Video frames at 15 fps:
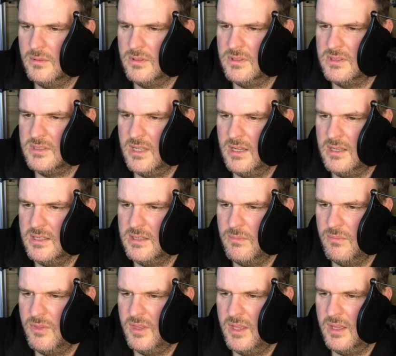Send
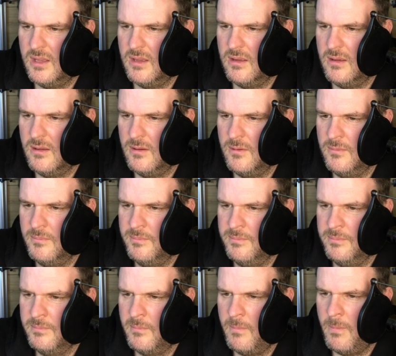something.
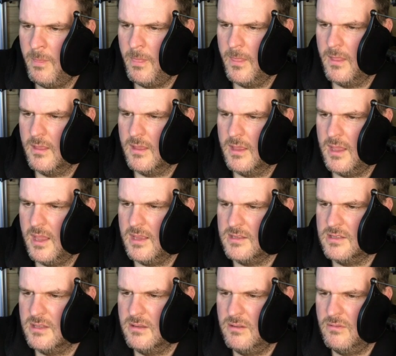Okay,
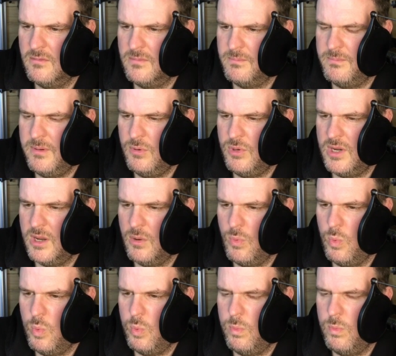so they're building
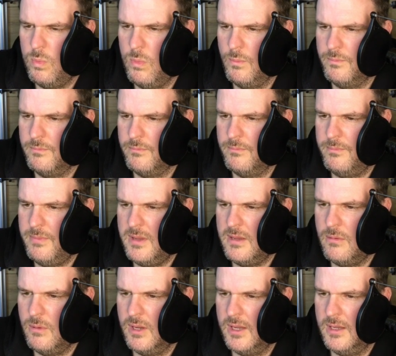a
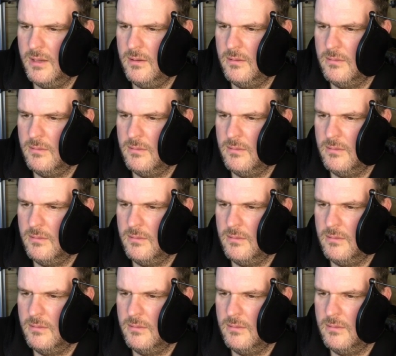B-wing.